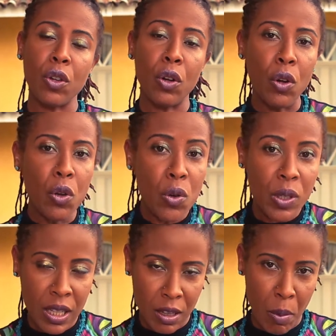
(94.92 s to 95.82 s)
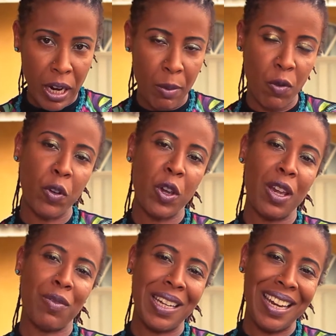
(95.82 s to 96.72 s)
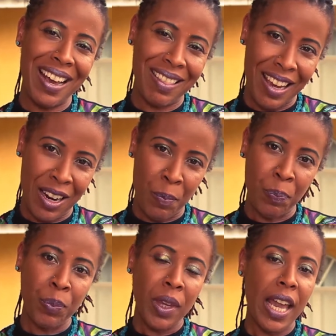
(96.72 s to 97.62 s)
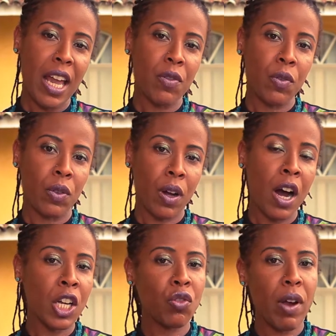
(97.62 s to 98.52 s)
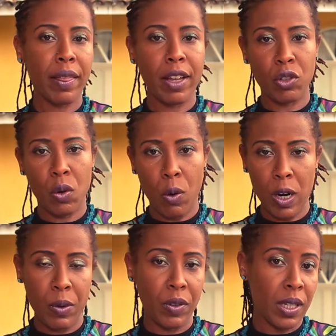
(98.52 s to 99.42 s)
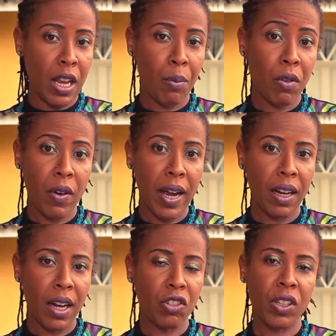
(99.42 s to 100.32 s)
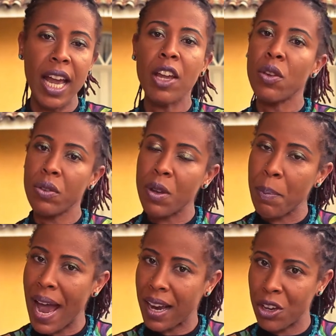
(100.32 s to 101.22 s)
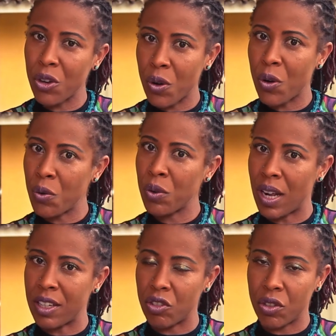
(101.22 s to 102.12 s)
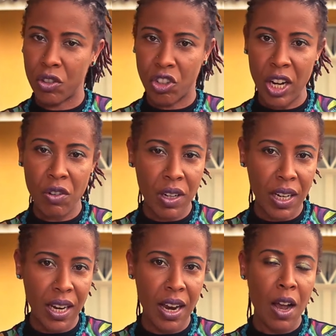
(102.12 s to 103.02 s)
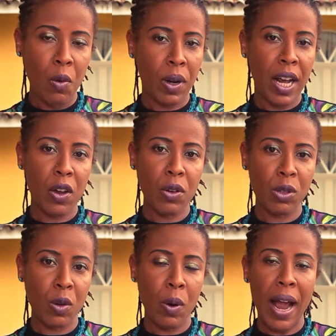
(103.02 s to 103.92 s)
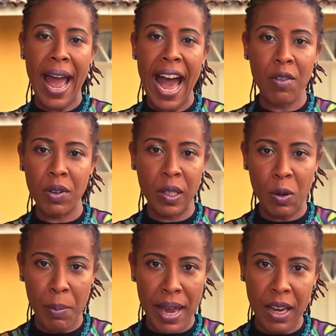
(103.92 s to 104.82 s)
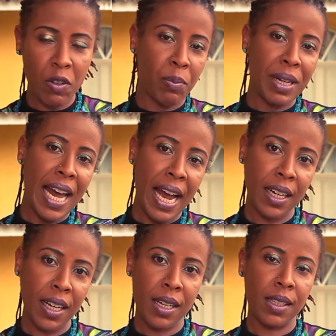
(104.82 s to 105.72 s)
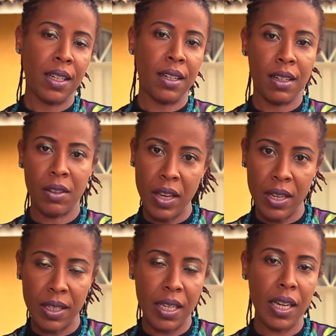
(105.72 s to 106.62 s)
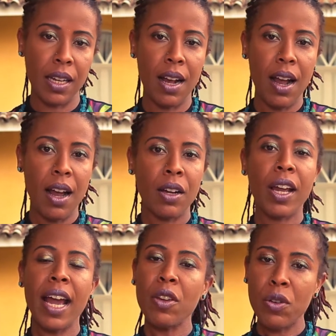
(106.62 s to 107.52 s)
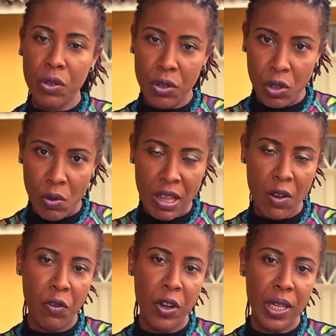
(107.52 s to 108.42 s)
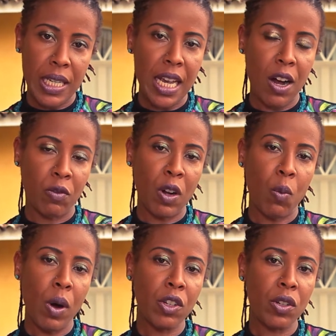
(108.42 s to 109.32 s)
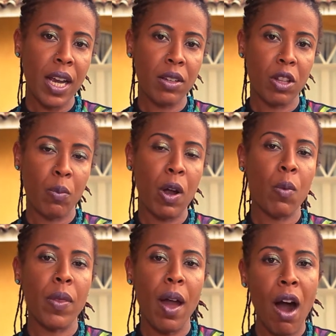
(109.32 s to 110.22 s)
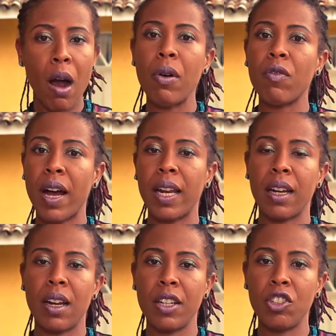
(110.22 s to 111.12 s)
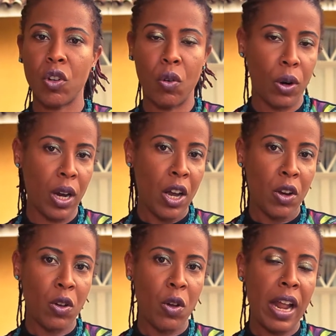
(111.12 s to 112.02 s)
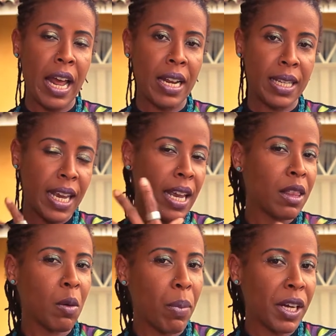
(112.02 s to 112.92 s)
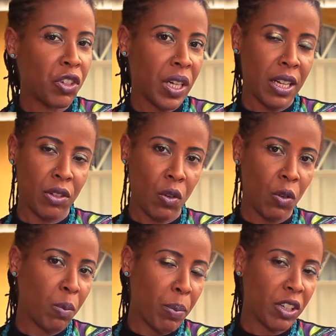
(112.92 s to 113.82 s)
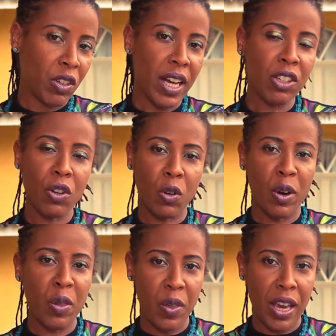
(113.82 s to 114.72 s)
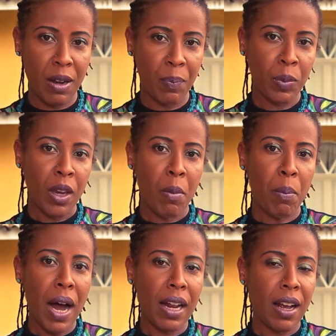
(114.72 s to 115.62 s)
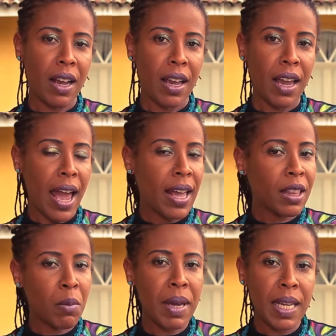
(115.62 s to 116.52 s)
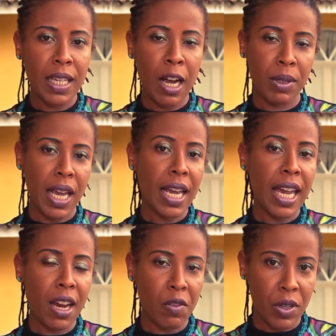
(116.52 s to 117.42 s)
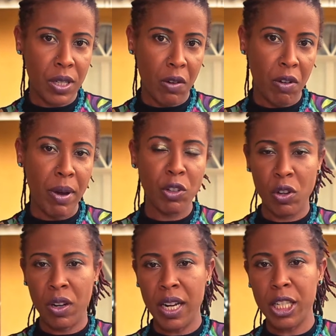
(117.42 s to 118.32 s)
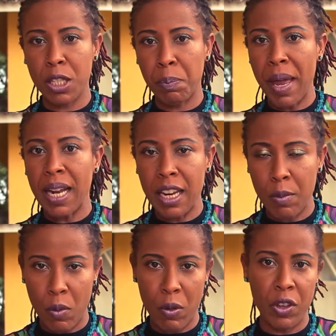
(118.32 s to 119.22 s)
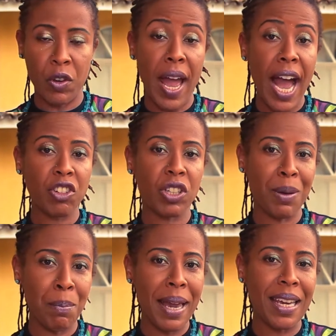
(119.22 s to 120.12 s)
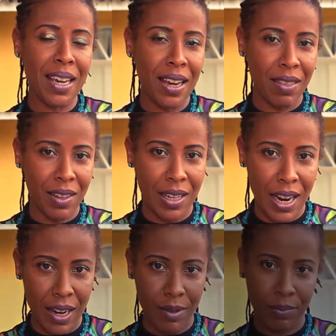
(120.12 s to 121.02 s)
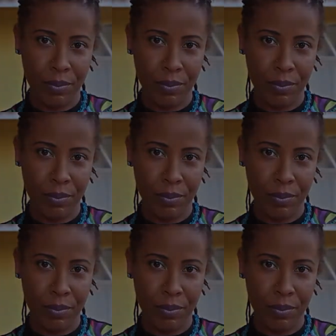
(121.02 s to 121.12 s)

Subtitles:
losing the money before you even get there. If the contract that you're working with does not provide lunch, get used to packing your own lunch. Generally, when I go somewhere, I have a little bag of bananas and things to eat. Get used to doing that for yourself. Now, once you get to the point where they are providing lunch, or and it's in the budget and it's a good budget, that's a good thing. But in the meantime, take care of yourself and make sure you're not spending more than you're actually making in the day.